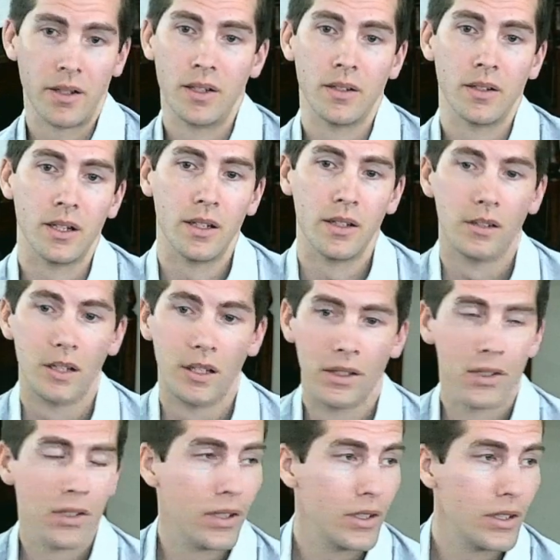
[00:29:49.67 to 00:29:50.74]
in
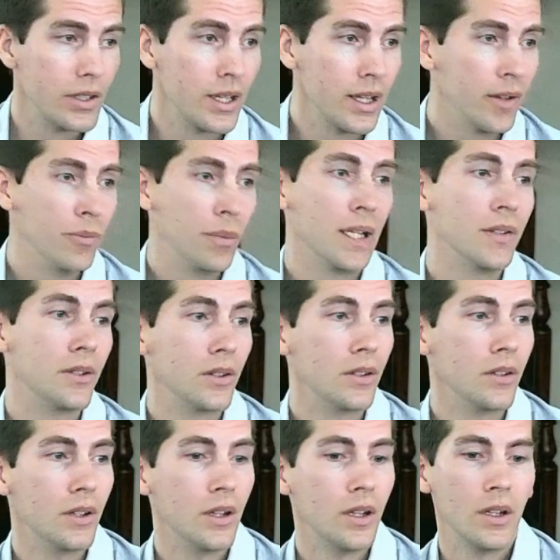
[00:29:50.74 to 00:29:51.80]
the churches that I've been to.
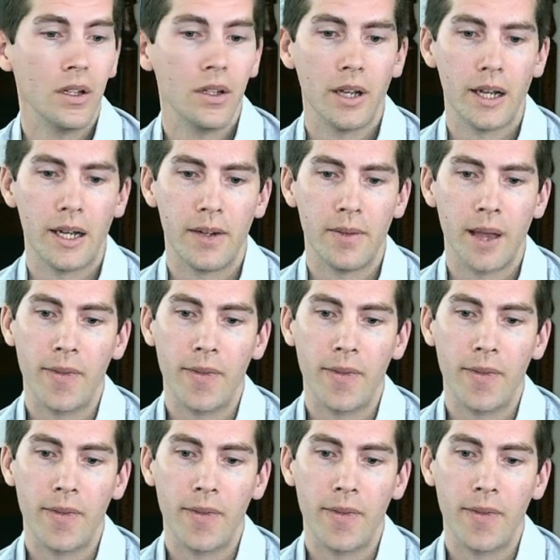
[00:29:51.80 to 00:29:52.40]
Mm.